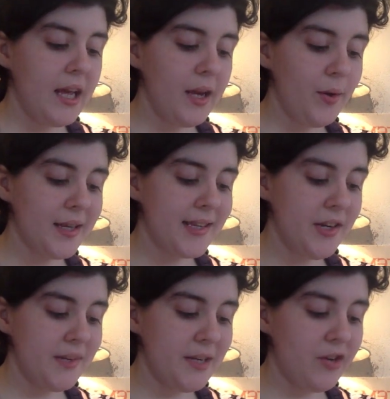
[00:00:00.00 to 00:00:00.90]
You will
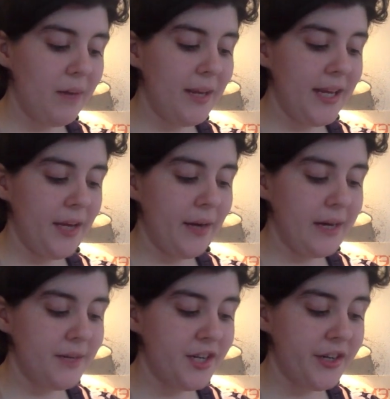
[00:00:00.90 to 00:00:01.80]
excuse me troubling you, I
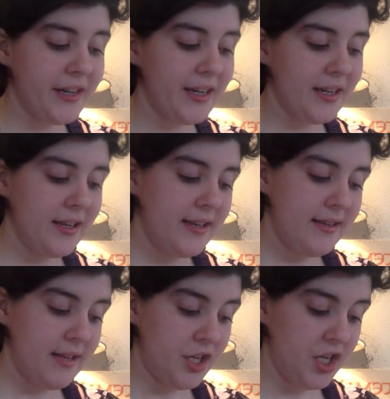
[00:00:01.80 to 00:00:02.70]
am sure,
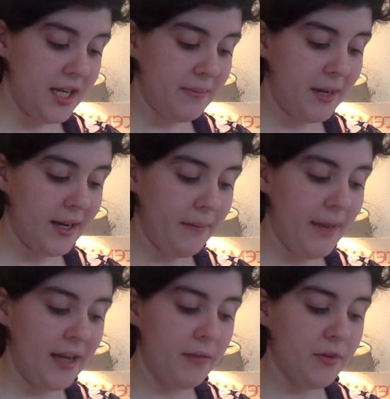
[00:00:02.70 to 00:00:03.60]
said she, as my
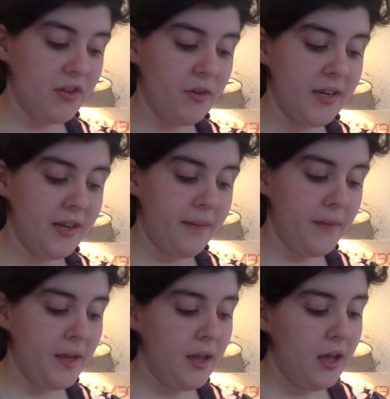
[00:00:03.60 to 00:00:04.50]
companion rose to greet her,
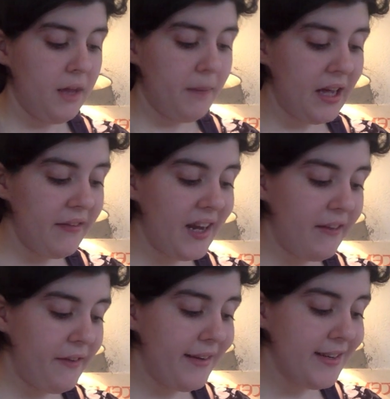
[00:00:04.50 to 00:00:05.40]
but I have had
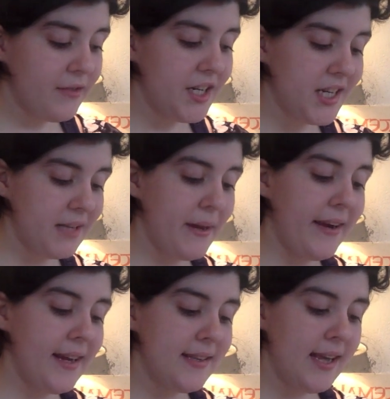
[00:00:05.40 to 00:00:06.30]
a very strange
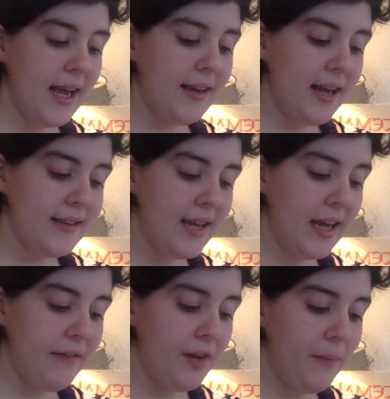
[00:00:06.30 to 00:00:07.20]
experience, and as I
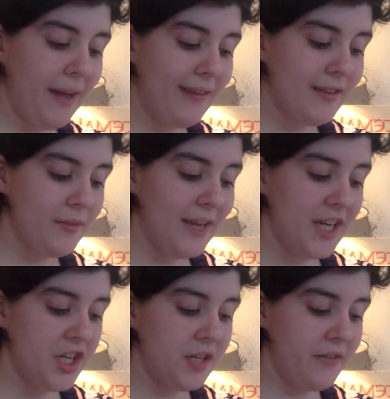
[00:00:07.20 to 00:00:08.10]
have no parents or
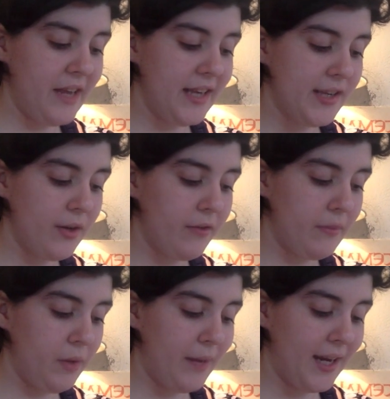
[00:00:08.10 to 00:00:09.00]
relations of any sort
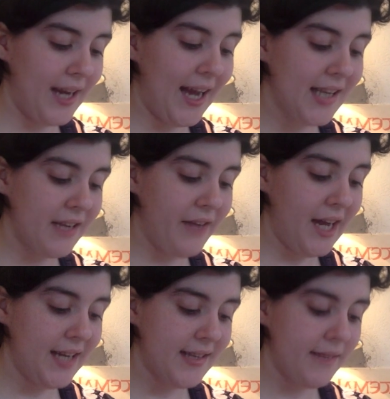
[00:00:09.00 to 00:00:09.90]
from whom I could ask
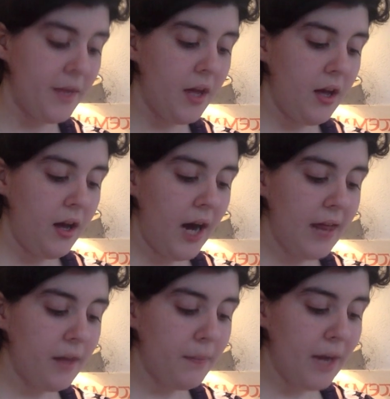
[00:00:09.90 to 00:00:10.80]
advice, I
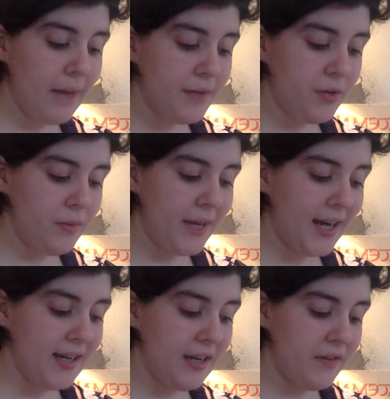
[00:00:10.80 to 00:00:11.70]
thought perhaps you would be
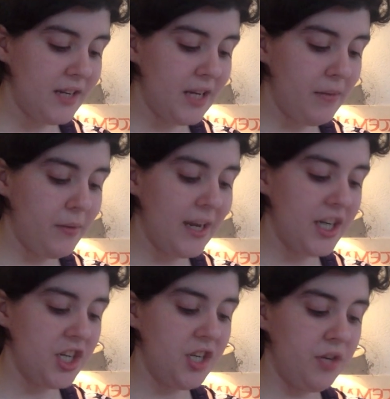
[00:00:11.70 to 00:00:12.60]
kind enough to tell me what I
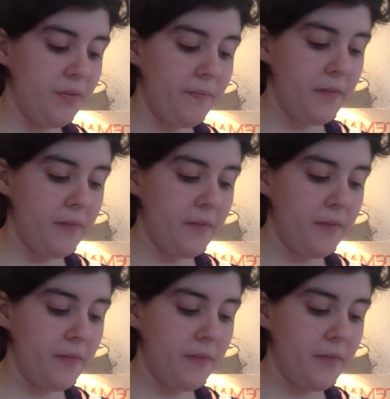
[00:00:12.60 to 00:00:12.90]
should do.